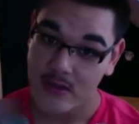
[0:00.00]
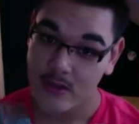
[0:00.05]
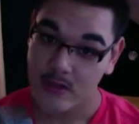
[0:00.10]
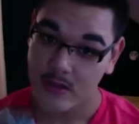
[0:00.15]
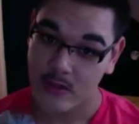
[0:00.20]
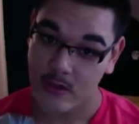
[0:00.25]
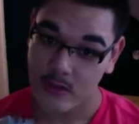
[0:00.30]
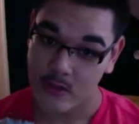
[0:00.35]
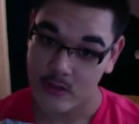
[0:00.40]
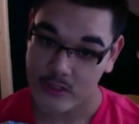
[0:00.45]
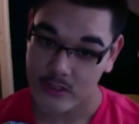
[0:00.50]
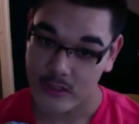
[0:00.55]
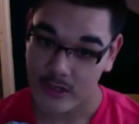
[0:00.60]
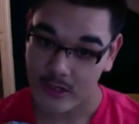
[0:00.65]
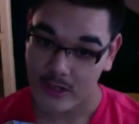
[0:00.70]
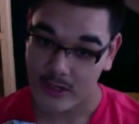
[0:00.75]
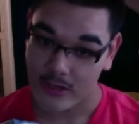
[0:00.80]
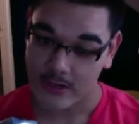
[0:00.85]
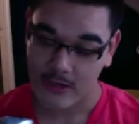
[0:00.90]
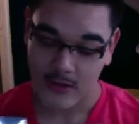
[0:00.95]
No
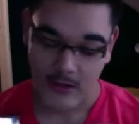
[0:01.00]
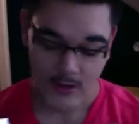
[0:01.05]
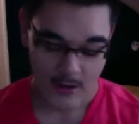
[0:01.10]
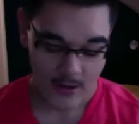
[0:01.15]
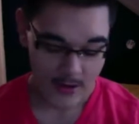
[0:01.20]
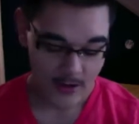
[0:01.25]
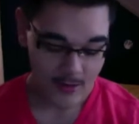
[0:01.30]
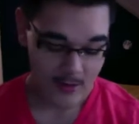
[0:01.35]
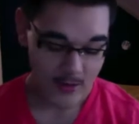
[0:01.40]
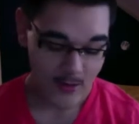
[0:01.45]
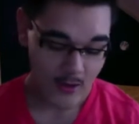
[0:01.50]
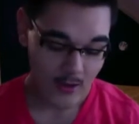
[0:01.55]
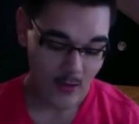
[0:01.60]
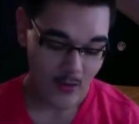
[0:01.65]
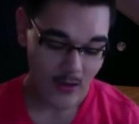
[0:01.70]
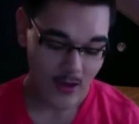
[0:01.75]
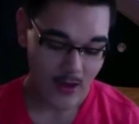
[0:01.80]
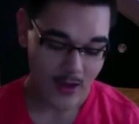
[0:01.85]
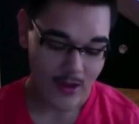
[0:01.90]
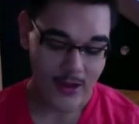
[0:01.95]
shade.
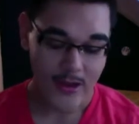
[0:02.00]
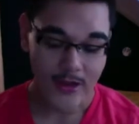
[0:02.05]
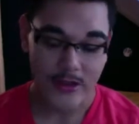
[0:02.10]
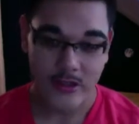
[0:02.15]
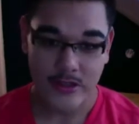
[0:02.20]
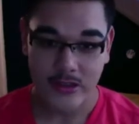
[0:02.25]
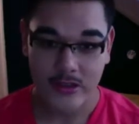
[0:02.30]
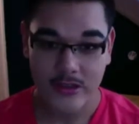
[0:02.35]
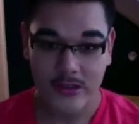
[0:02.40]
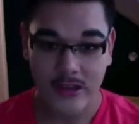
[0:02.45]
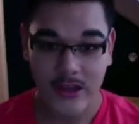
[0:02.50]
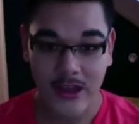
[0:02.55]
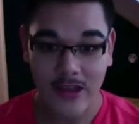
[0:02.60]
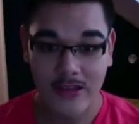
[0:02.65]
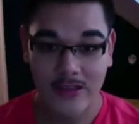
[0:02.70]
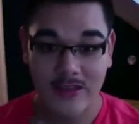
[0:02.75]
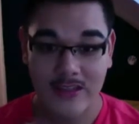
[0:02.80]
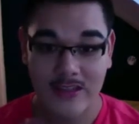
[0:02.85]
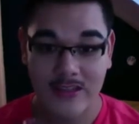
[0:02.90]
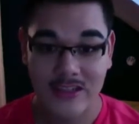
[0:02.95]
No, I actually
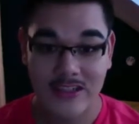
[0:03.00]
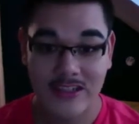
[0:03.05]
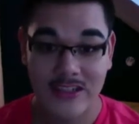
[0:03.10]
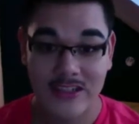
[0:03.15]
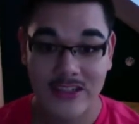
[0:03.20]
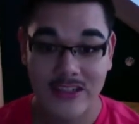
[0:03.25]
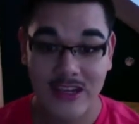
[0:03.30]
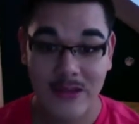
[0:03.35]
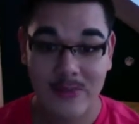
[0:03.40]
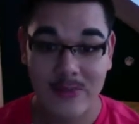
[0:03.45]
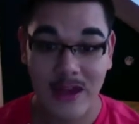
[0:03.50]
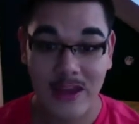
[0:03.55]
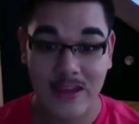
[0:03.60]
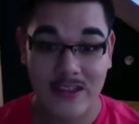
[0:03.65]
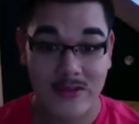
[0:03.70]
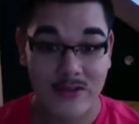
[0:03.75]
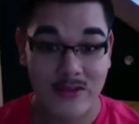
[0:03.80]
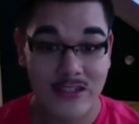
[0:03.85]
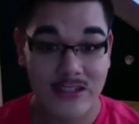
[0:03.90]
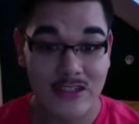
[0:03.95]
got this at TJ
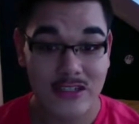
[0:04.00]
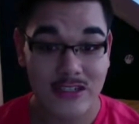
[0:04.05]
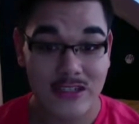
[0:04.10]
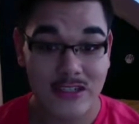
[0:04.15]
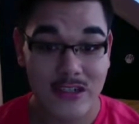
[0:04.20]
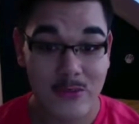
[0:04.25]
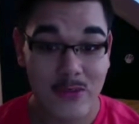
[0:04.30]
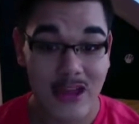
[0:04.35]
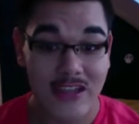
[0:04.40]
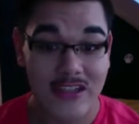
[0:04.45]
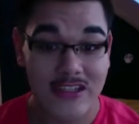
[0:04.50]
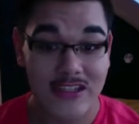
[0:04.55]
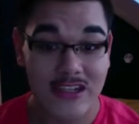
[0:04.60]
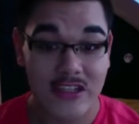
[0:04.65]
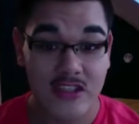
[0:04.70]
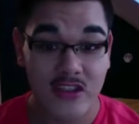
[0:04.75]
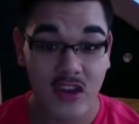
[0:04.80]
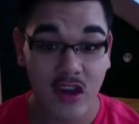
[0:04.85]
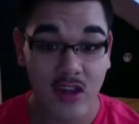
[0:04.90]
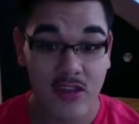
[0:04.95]
Maxx. I was in TJ Maxx and I
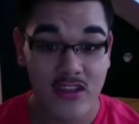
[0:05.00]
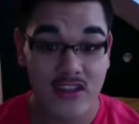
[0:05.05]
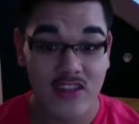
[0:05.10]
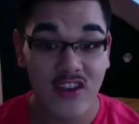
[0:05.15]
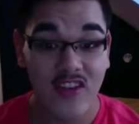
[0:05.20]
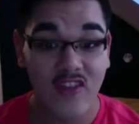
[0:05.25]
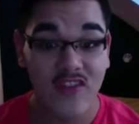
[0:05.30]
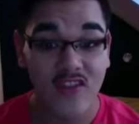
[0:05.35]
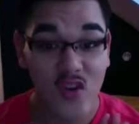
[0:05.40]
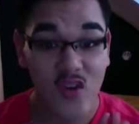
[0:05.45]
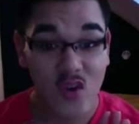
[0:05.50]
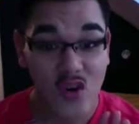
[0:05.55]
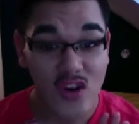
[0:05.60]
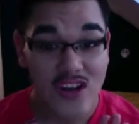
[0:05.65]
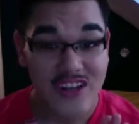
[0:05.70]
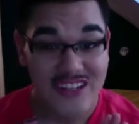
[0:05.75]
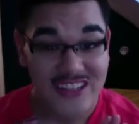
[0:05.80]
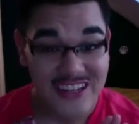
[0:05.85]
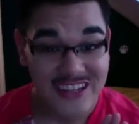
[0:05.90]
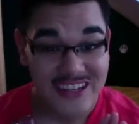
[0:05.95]
saw this for
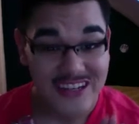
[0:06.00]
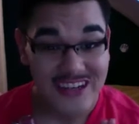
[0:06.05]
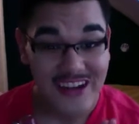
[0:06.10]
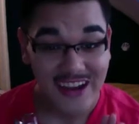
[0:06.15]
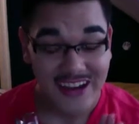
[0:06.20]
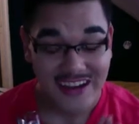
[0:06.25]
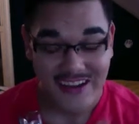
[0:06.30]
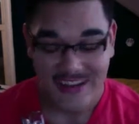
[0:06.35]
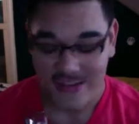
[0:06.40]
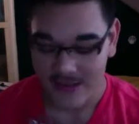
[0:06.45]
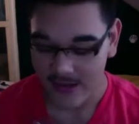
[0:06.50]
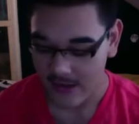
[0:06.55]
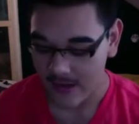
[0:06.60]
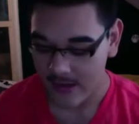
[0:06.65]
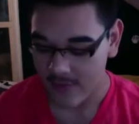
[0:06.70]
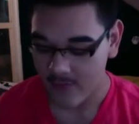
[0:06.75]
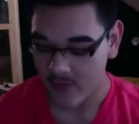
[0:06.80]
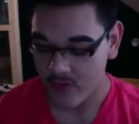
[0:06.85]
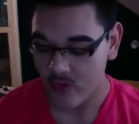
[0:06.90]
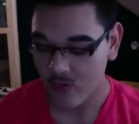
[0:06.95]

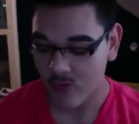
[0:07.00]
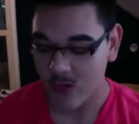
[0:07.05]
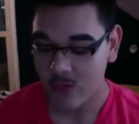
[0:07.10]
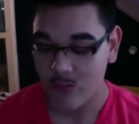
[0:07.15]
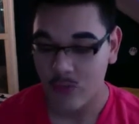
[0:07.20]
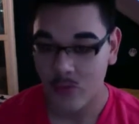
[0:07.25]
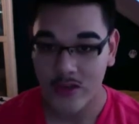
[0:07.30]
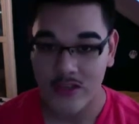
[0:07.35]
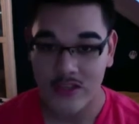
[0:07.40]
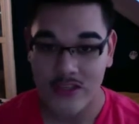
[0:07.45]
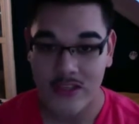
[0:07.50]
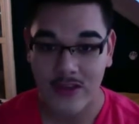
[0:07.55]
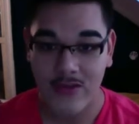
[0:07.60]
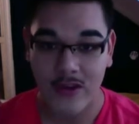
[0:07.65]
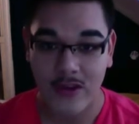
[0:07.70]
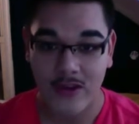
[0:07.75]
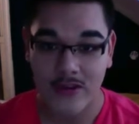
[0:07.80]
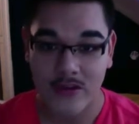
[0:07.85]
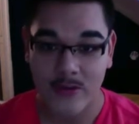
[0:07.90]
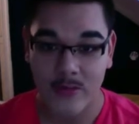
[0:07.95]
$14.99 for the
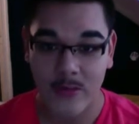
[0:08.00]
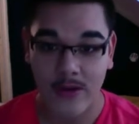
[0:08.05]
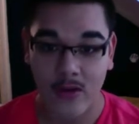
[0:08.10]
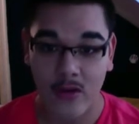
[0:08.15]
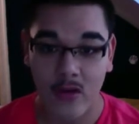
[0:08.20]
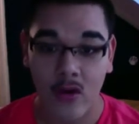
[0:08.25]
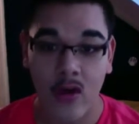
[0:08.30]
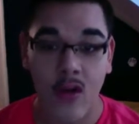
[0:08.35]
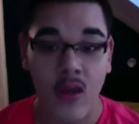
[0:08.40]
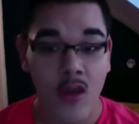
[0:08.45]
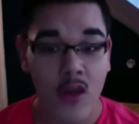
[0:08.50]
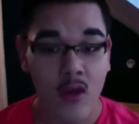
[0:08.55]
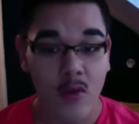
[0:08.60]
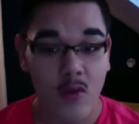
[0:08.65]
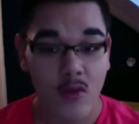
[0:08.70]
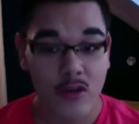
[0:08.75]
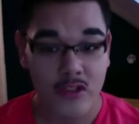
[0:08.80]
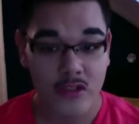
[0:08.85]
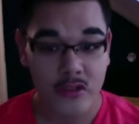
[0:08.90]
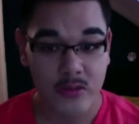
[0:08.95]
1.7 ounce bottle,
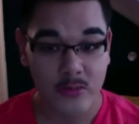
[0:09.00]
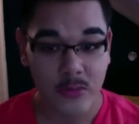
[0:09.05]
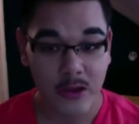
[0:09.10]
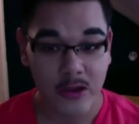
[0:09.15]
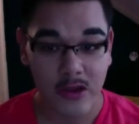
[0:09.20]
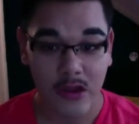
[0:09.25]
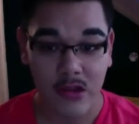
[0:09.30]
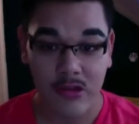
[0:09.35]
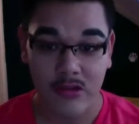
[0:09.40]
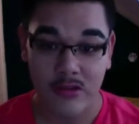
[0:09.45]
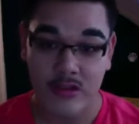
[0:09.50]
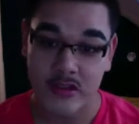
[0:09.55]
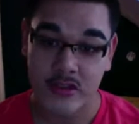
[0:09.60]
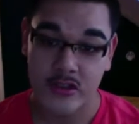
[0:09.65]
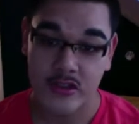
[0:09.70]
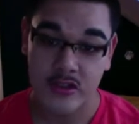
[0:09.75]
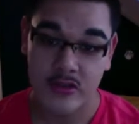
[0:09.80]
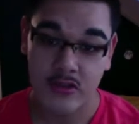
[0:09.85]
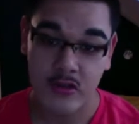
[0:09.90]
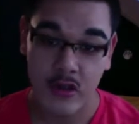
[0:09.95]
which to my knowledge
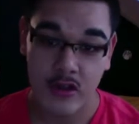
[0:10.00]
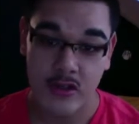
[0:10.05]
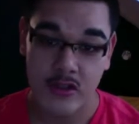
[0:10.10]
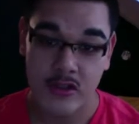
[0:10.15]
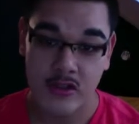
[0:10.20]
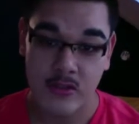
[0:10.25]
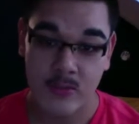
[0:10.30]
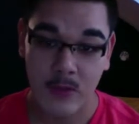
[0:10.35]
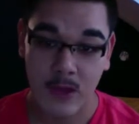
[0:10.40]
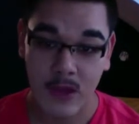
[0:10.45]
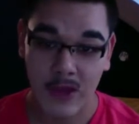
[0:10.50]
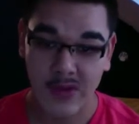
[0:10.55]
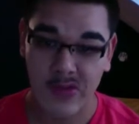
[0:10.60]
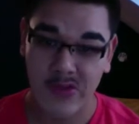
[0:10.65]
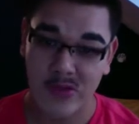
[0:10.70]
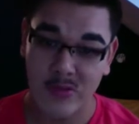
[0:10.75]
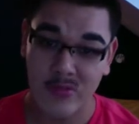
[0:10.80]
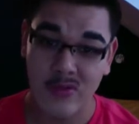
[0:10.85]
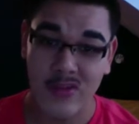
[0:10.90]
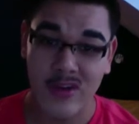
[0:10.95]
is the largest bottle
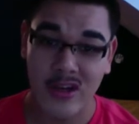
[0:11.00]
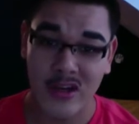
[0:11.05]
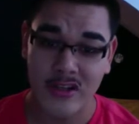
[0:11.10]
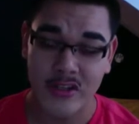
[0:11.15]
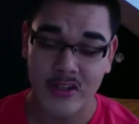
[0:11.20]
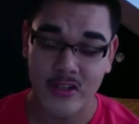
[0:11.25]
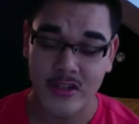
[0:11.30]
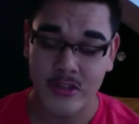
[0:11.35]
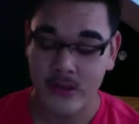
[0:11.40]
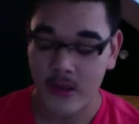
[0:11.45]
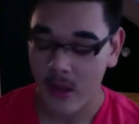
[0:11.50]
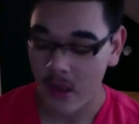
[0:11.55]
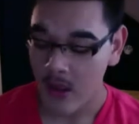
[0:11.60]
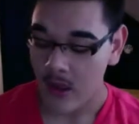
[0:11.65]
in production.